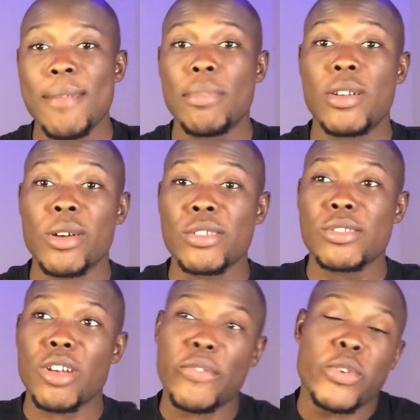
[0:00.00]

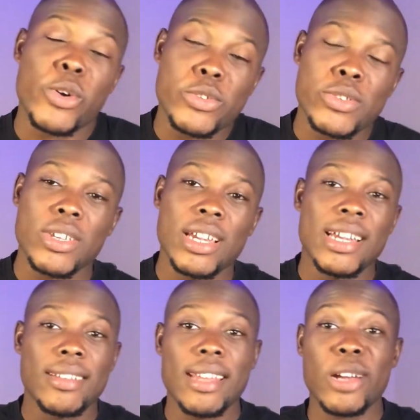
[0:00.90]
Because, of course,
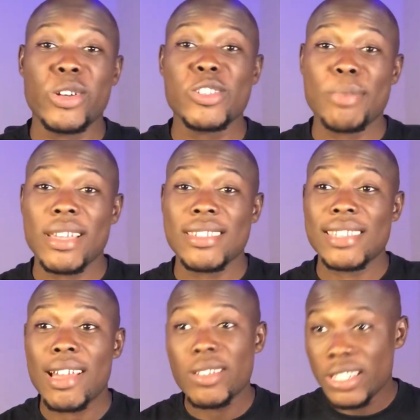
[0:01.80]
their husbands
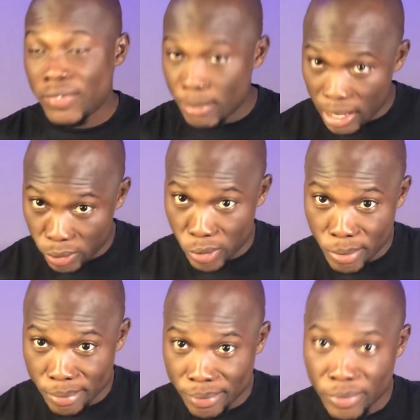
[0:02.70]
now leave them at
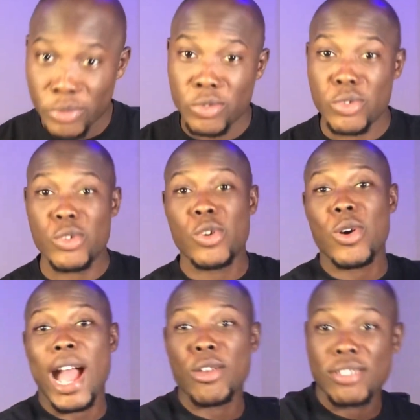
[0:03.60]
home to
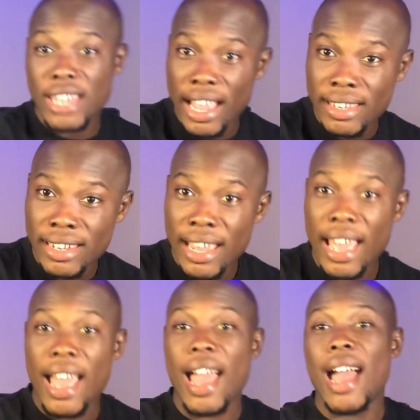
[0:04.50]
go outside
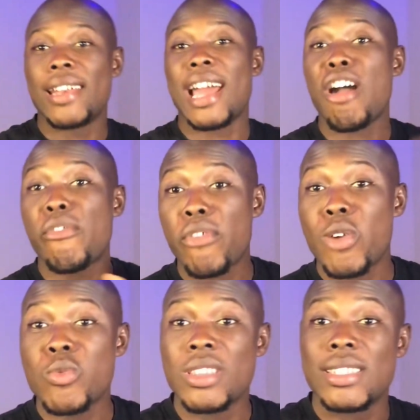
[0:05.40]
and have
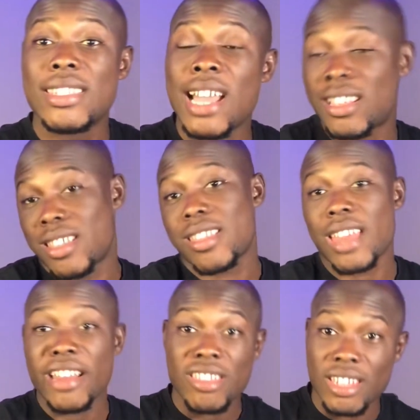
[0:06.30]
fun with their
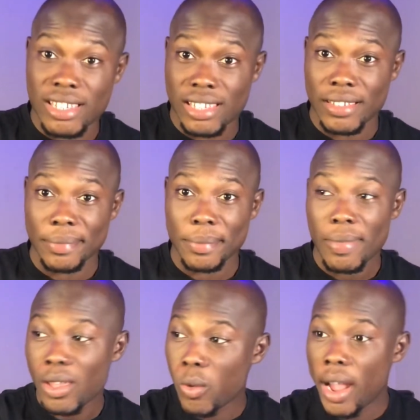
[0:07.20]
side chicks
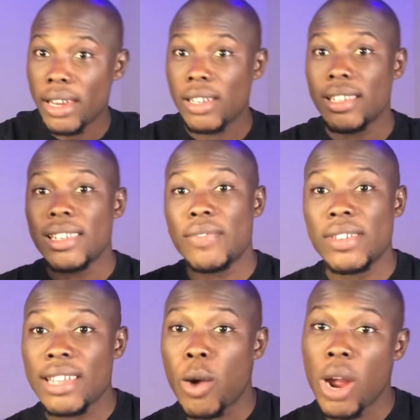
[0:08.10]
while
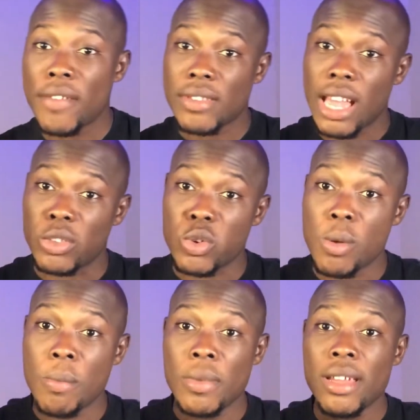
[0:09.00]
leaving their wives at
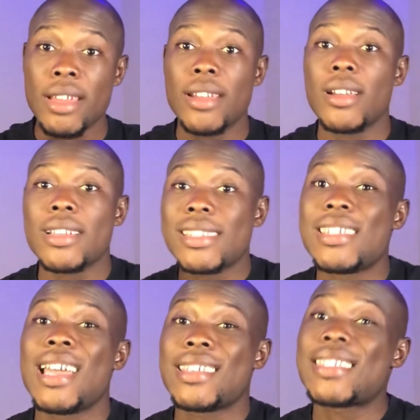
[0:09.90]
home
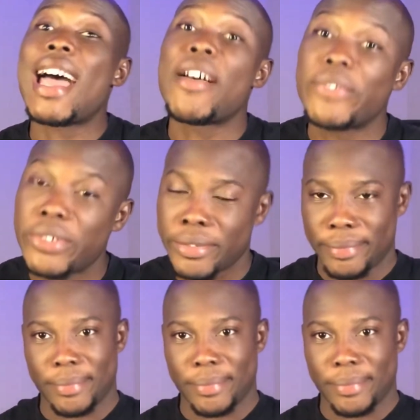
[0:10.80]
sex-starved.